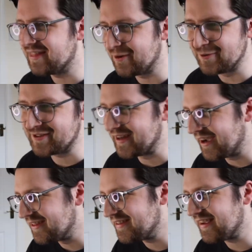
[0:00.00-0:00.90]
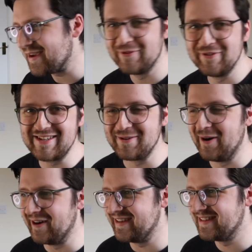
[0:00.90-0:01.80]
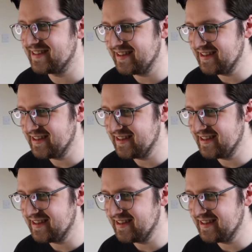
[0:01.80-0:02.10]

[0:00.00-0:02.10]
thought I was going to go the same one twice.